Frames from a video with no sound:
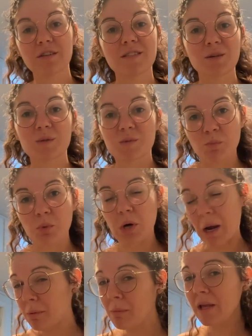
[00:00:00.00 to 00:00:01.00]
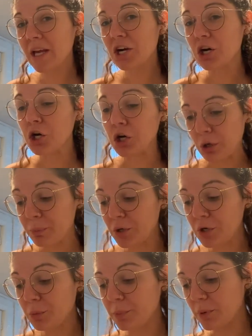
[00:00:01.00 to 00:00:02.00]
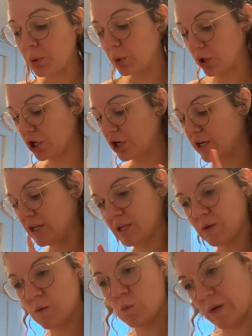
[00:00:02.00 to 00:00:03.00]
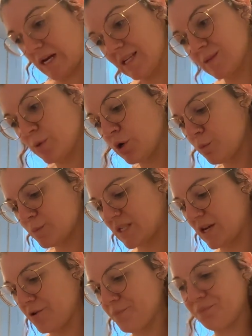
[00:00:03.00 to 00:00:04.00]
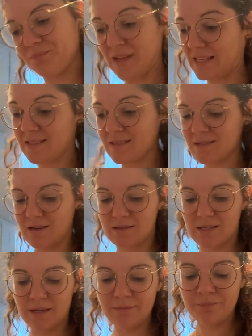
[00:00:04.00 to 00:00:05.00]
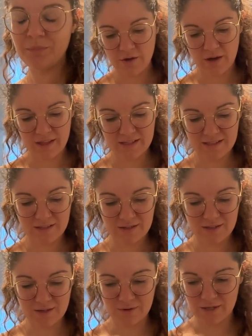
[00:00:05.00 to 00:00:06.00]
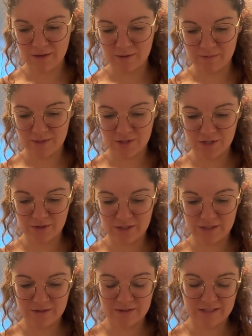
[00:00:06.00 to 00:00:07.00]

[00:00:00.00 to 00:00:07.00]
so it was probably her poop or Winnie's poop, so that's disgusting. Okay, this looks so cute. I'm going to show you.